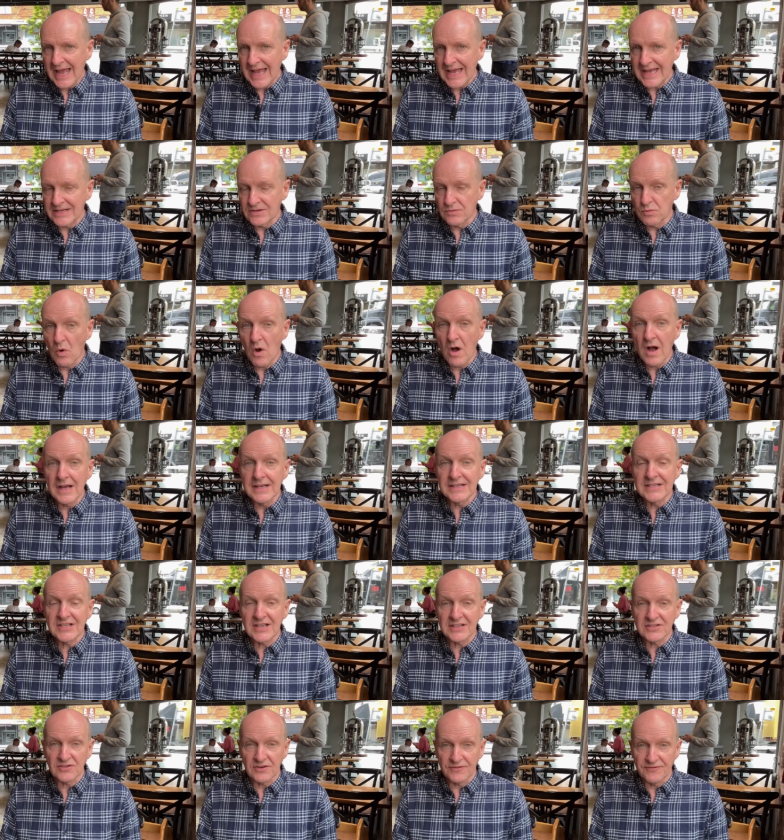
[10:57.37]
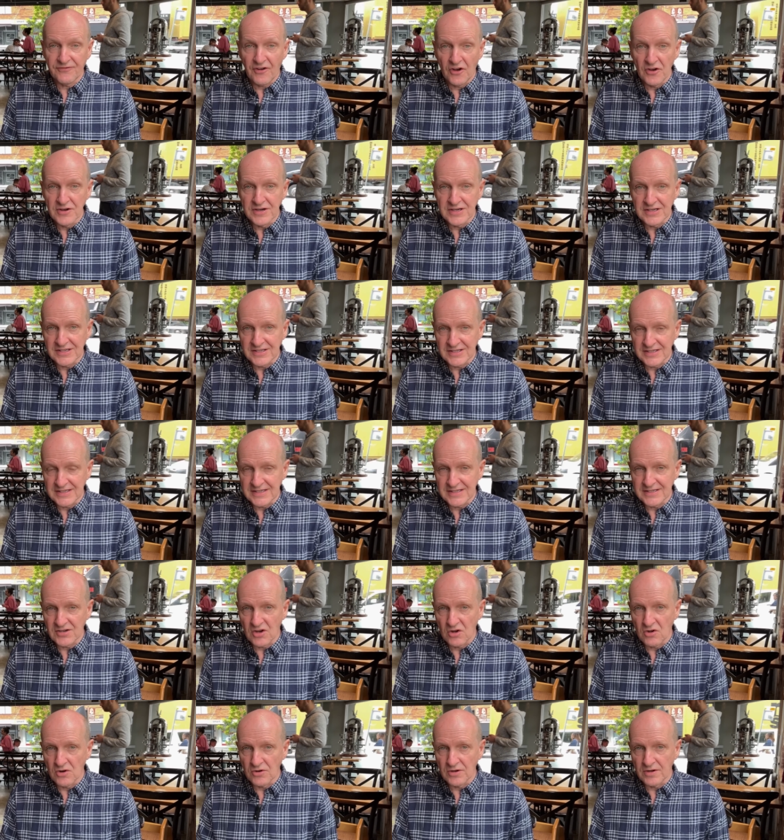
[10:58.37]
and why such a focus
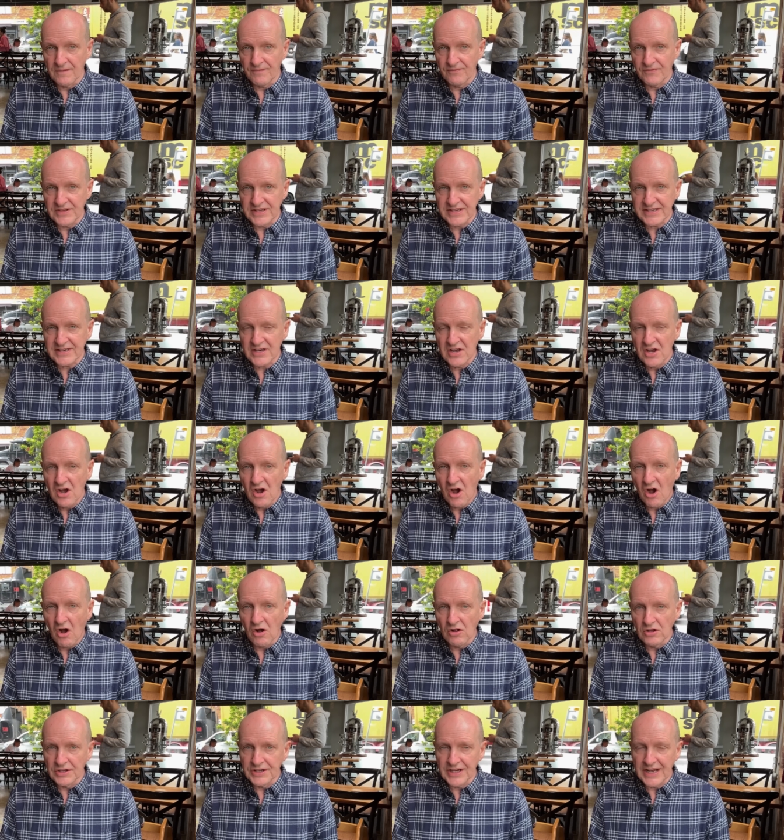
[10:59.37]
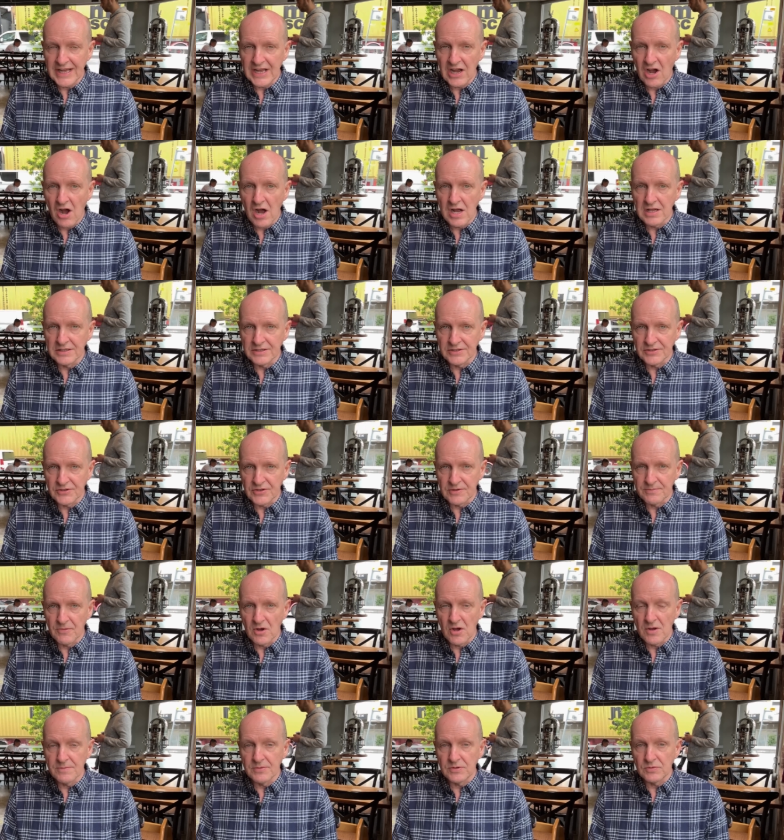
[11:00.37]
is on this holiday island at the
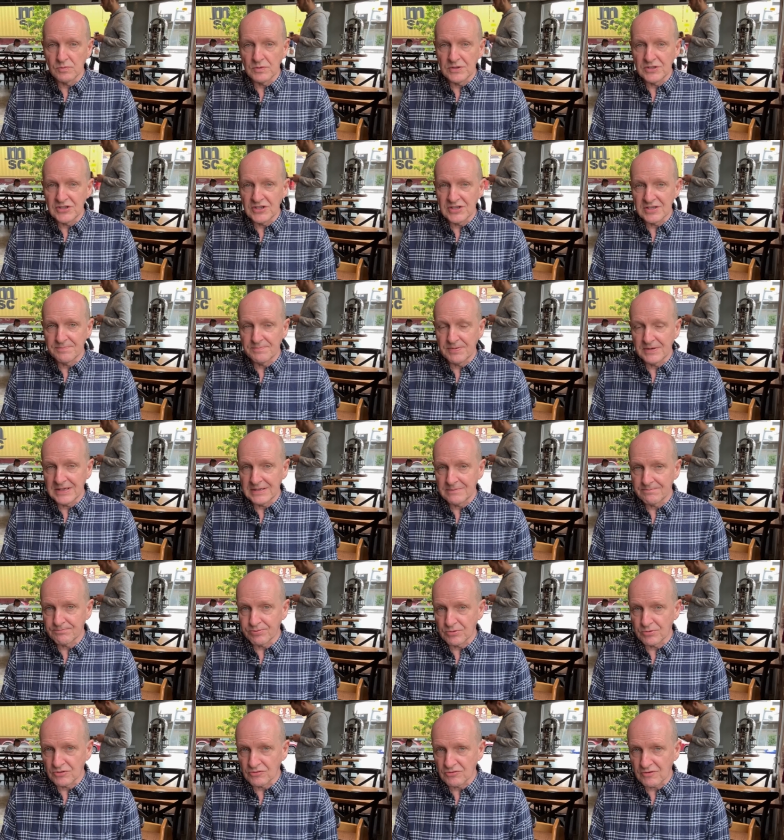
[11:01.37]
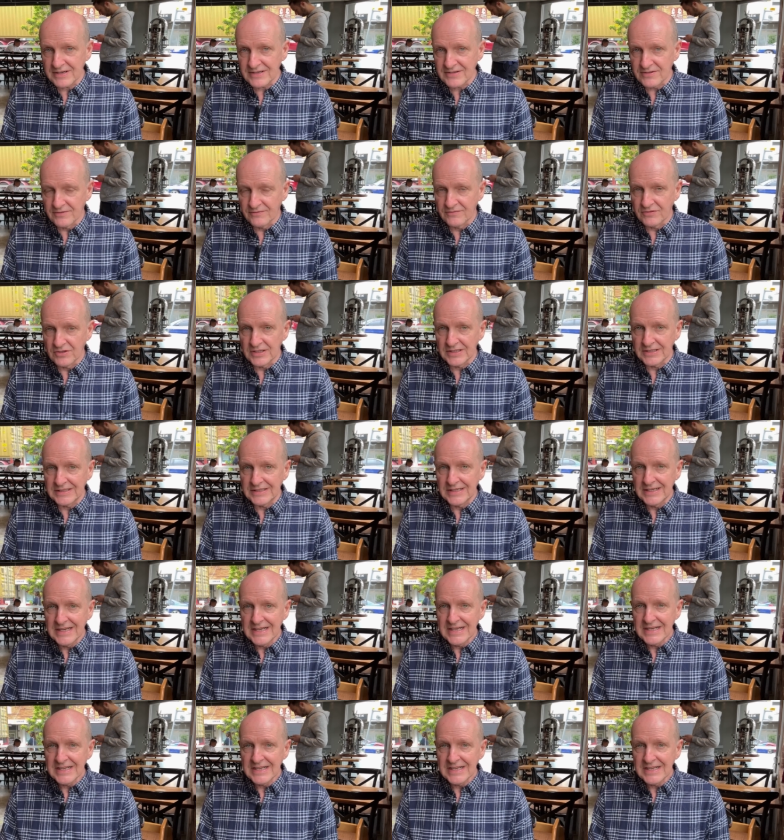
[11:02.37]
moment, which is being progressively